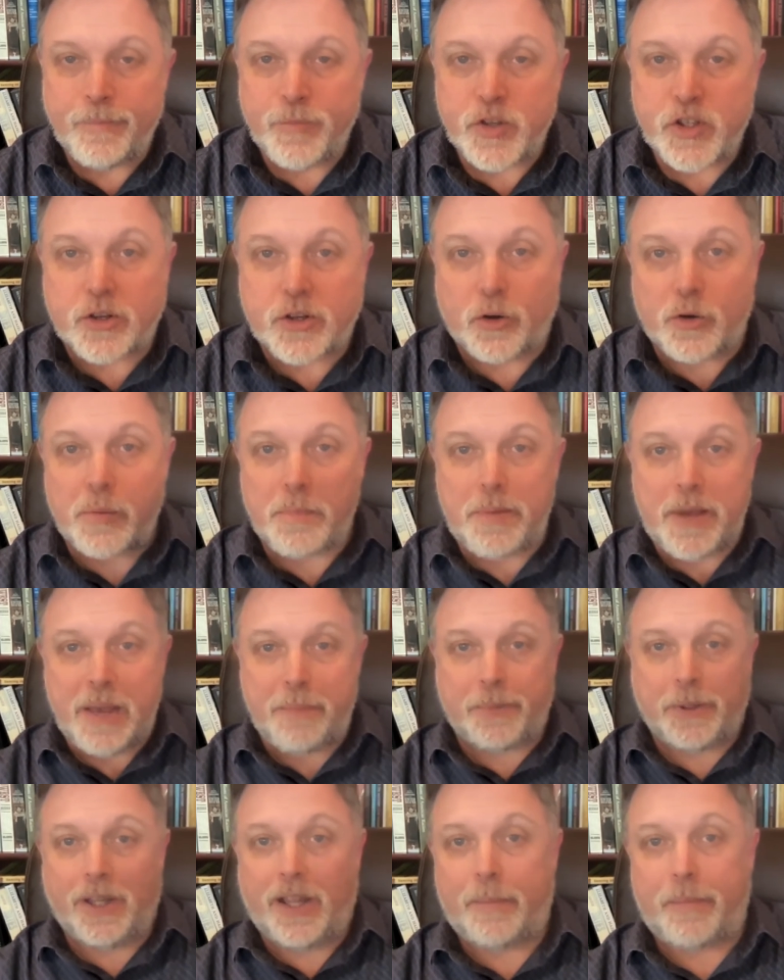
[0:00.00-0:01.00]
certain
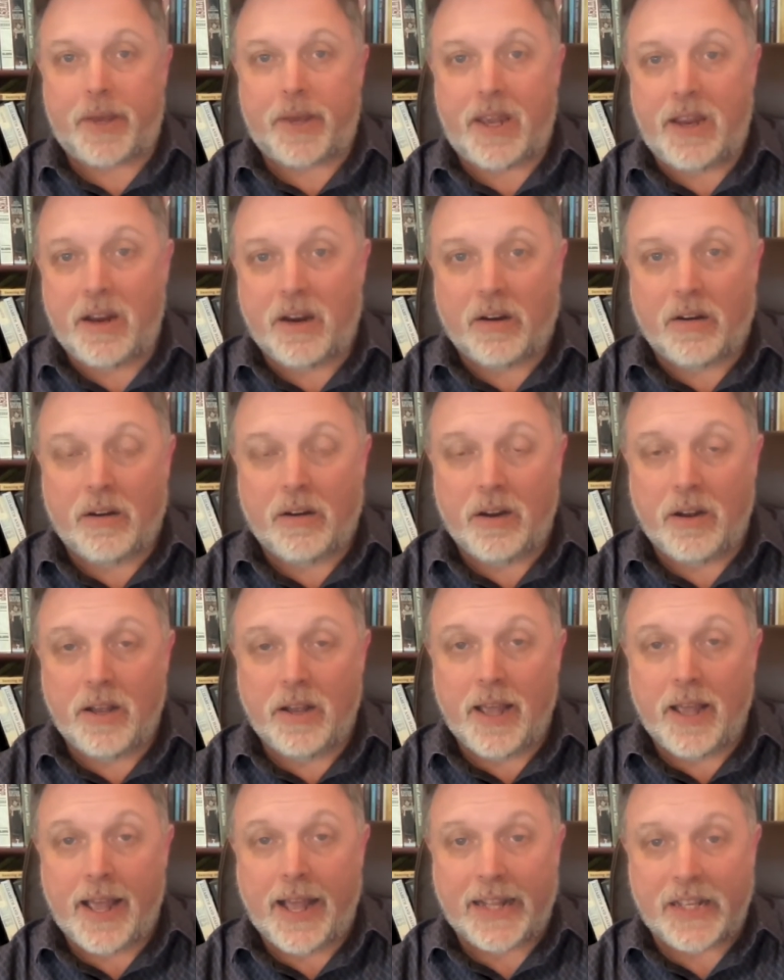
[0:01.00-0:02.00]
people up here
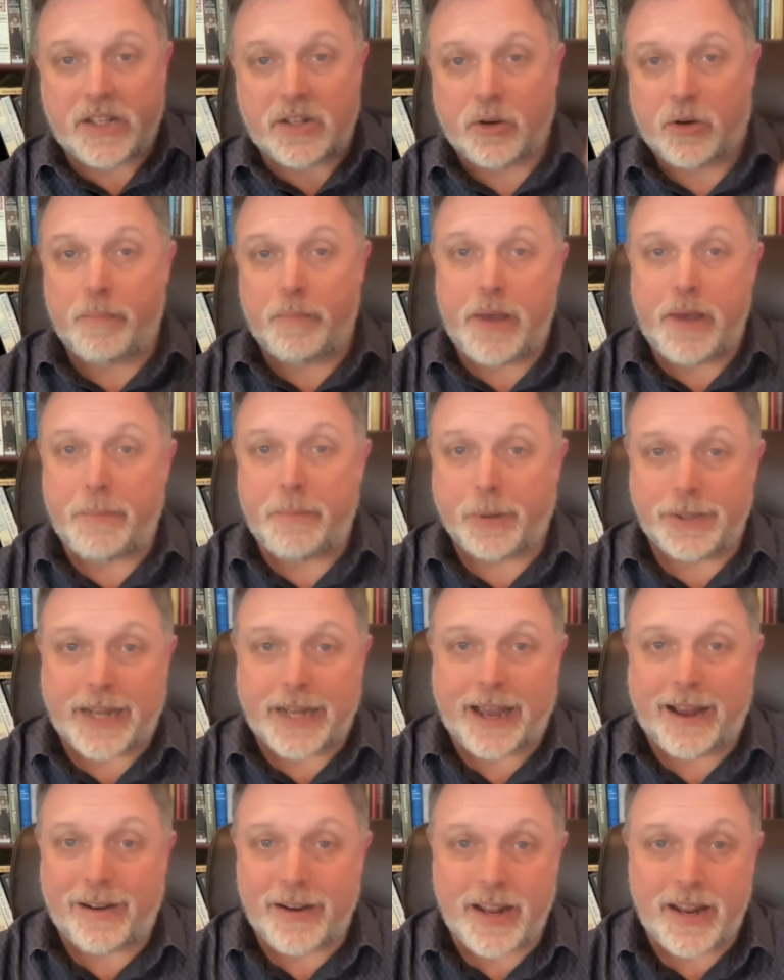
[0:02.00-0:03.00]
and certain people
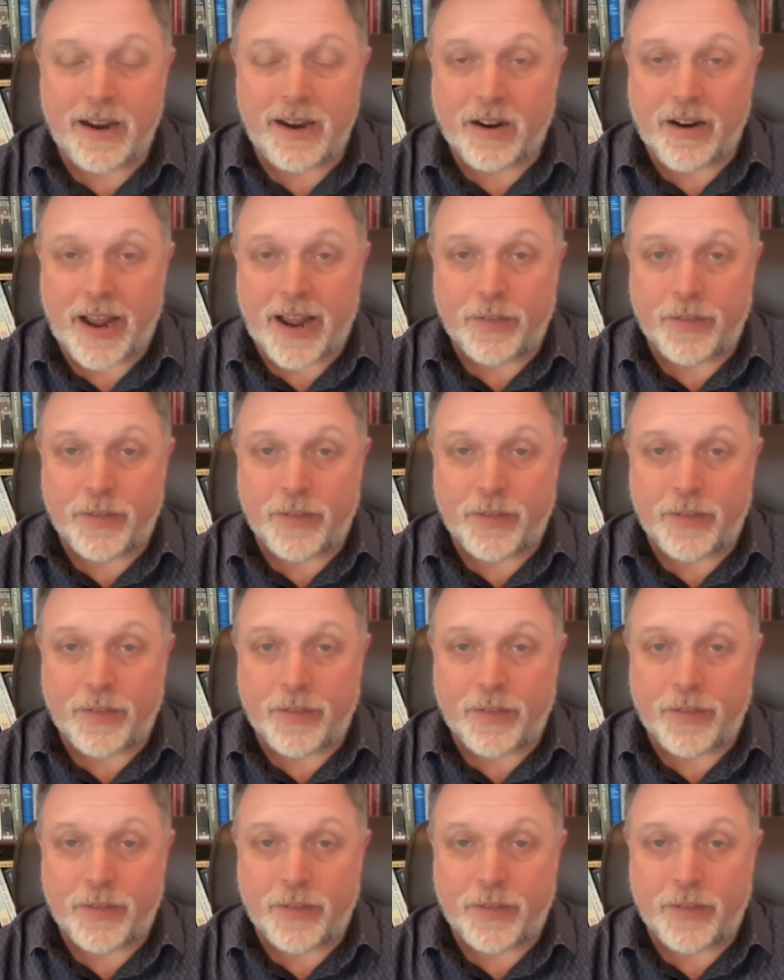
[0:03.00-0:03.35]
down here,